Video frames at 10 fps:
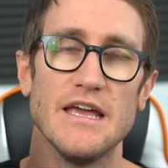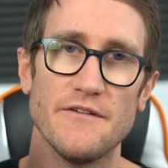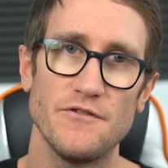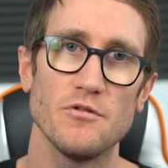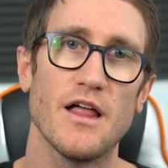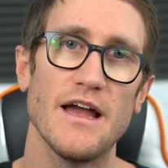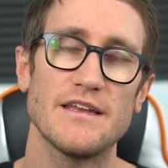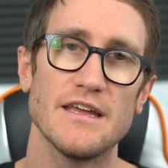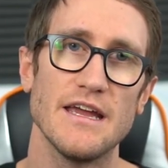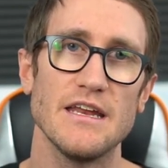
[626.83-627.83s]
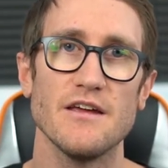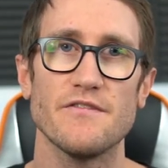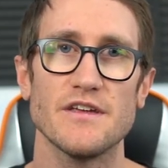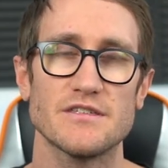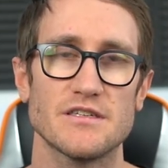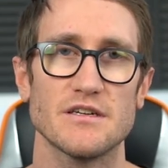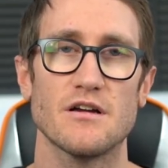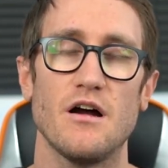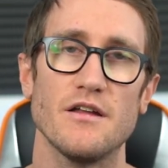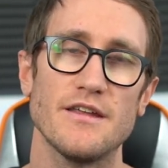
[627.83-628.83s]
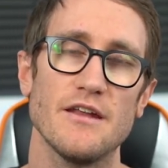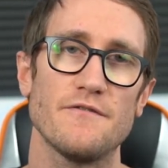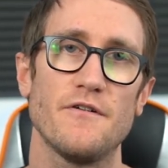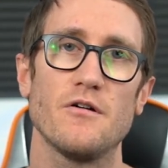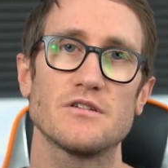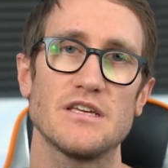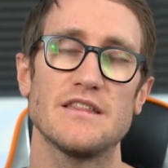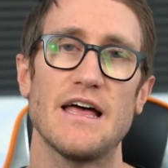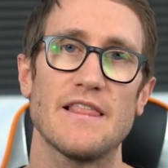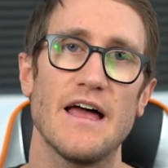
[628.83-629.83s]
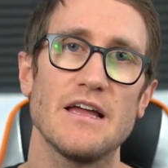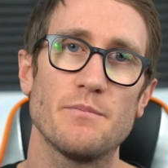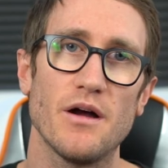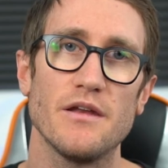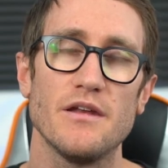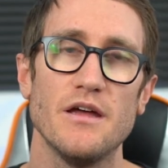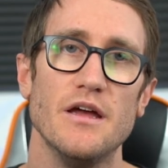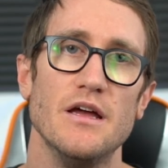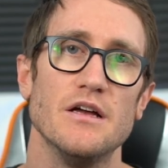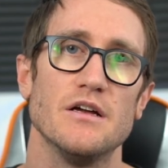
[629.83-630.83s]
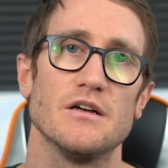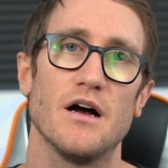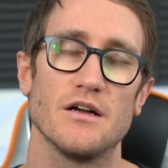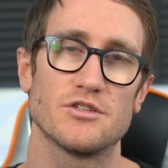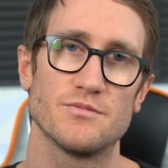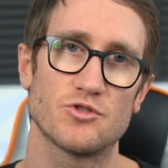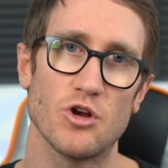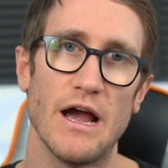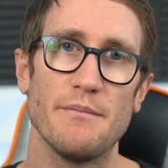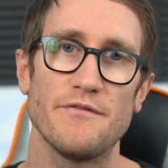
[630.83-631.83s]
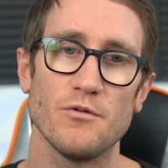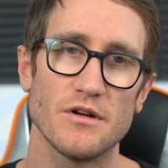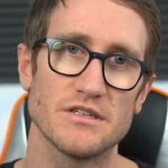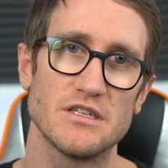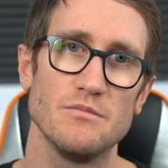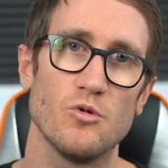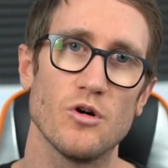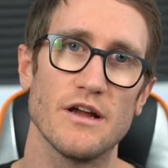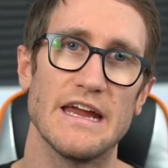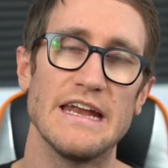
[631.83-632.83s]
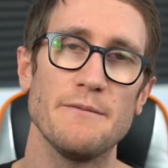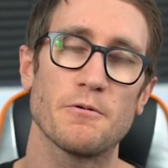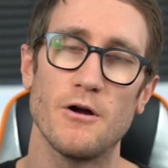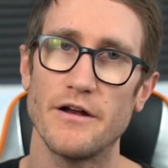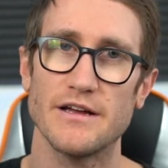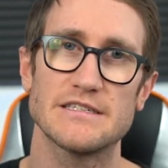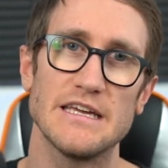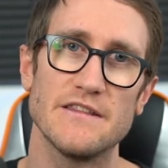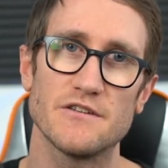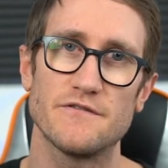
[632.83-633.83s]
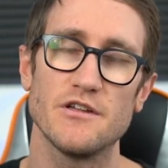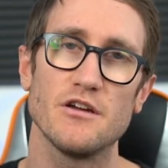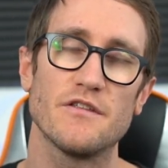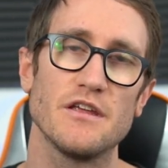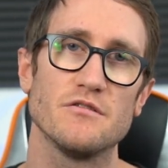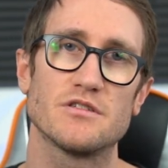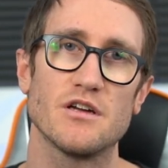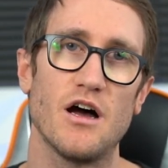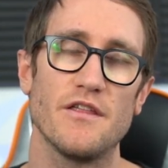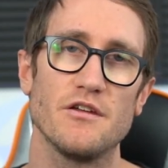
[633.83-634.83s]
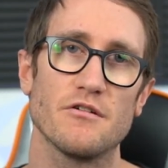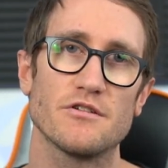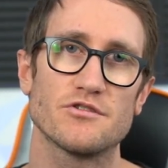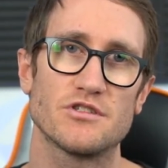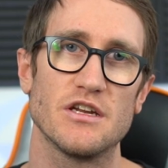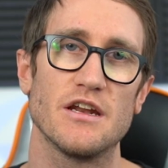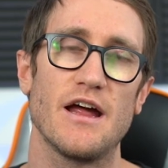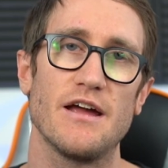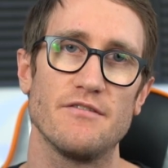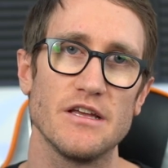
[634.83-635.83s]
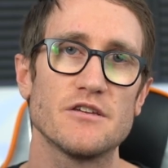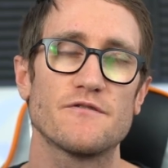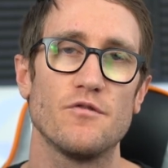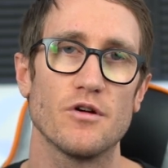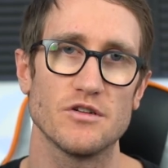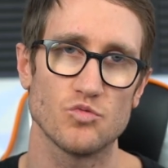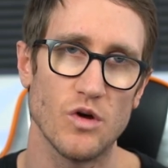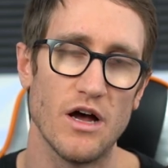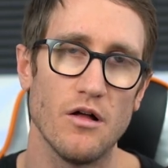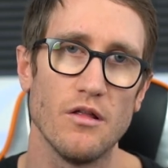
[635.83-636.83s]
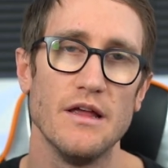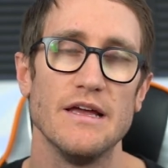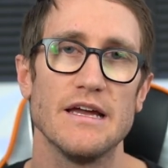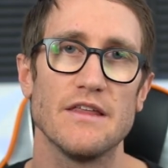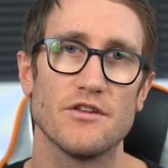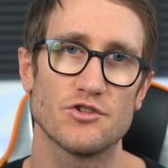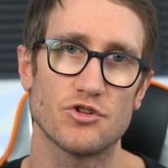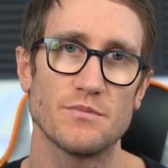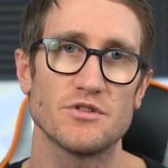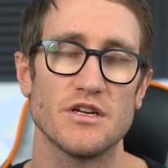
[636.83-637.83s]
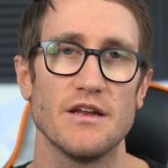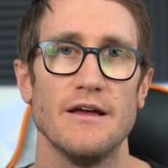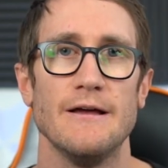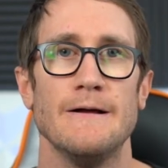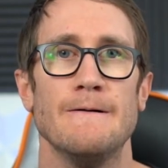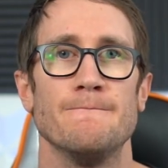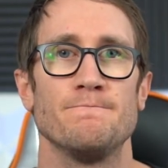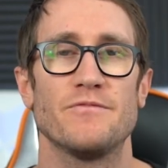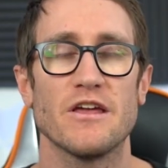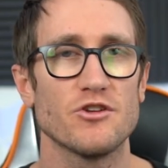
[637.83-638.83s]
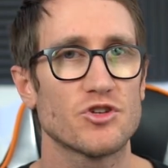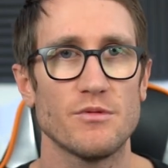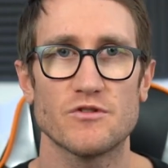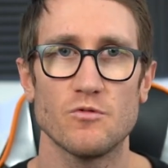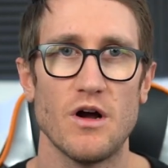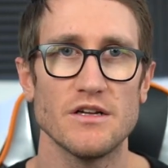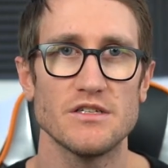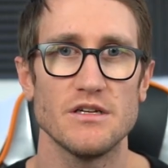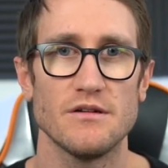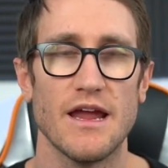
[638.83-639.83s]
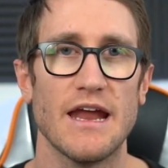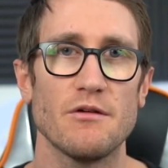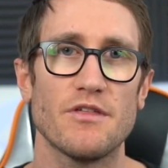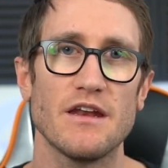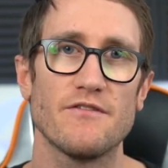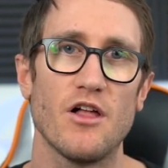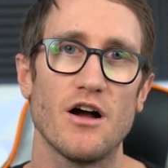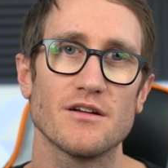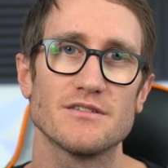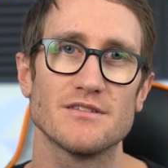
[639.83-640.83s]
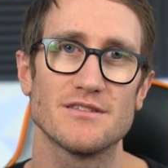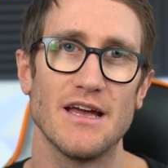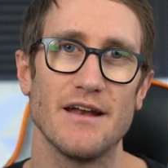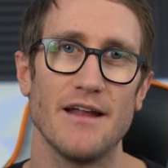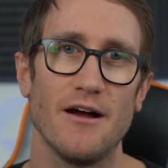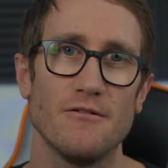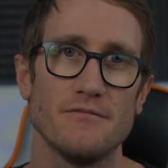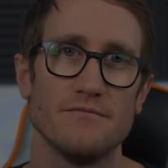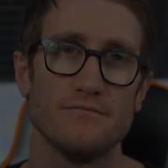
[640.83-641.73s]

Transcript: If you liked any of this content, folks, hit that like button. Uh, subscribe if you want to see more. Any products in this video that you saw that you're interested in, I have links for as well in the description. Thank you so much for watching. Andy with Andy Vlogs signing out.